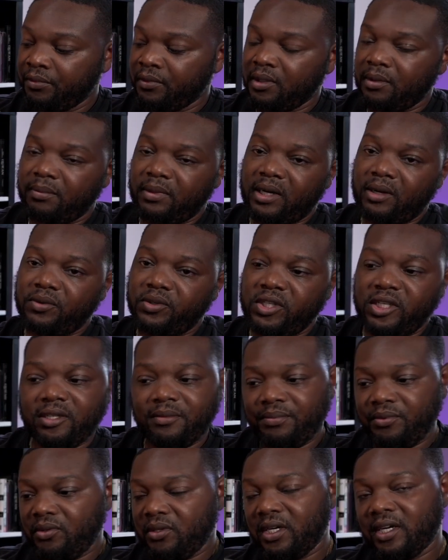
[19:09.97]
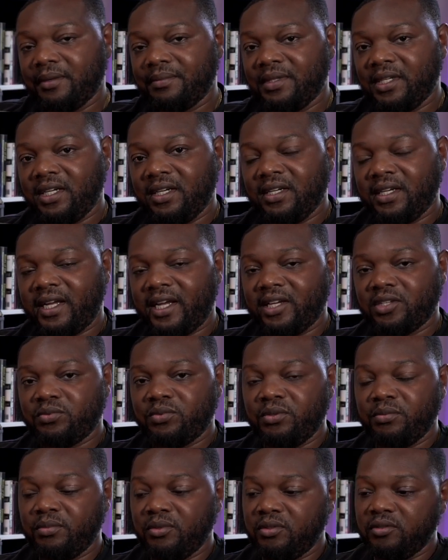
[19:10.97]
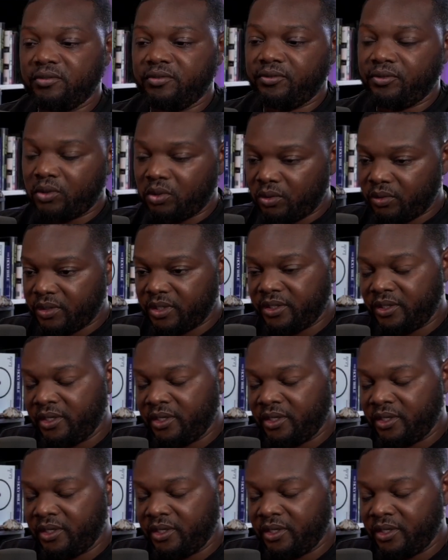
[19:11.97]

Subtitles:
But I will keep you updated as we move forward.